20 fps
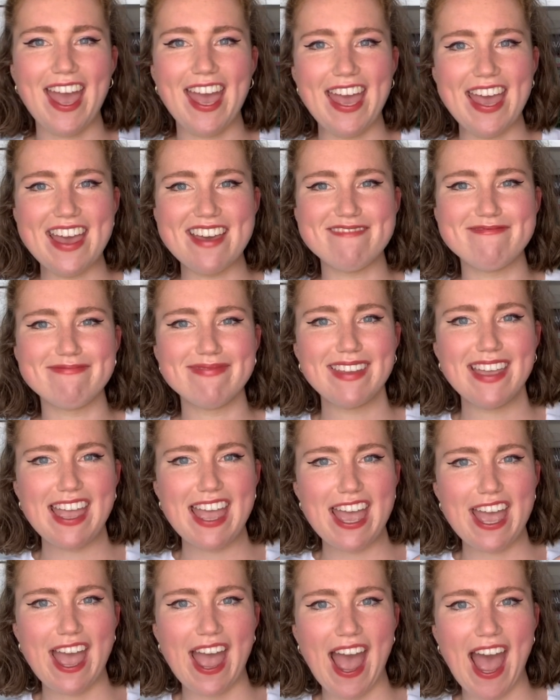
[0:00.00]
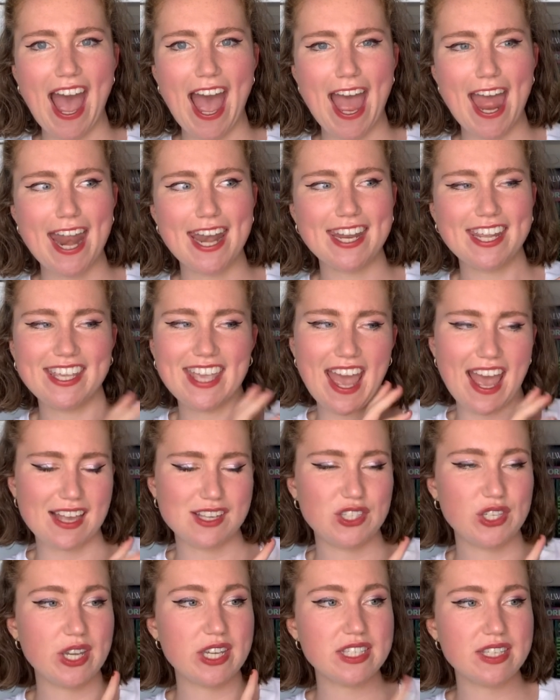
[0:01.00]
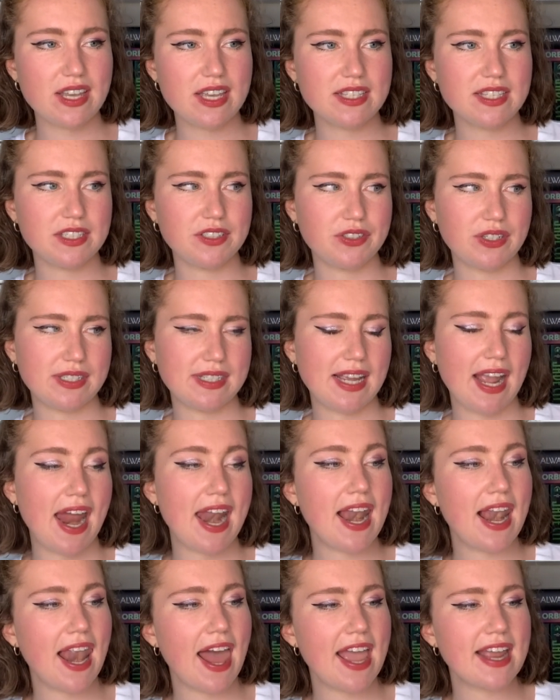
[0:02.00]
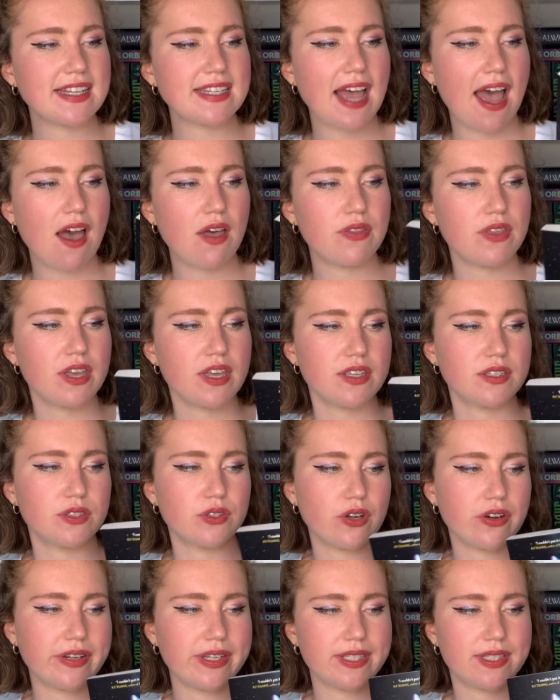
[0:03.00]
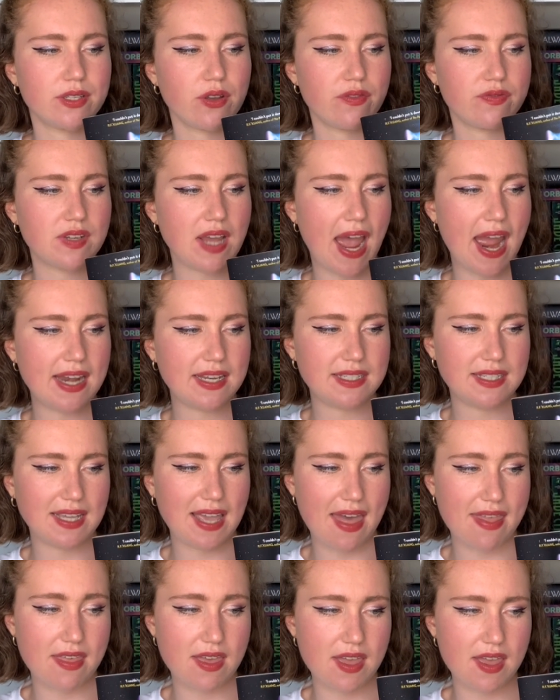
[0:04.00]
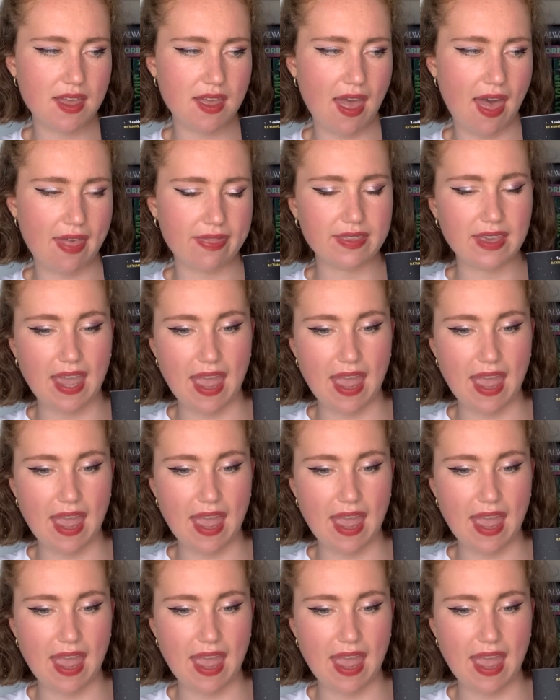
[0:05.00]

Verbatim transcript: um, and yeah, so it's, it's interesting. And I liked how the stories sort of tied together at the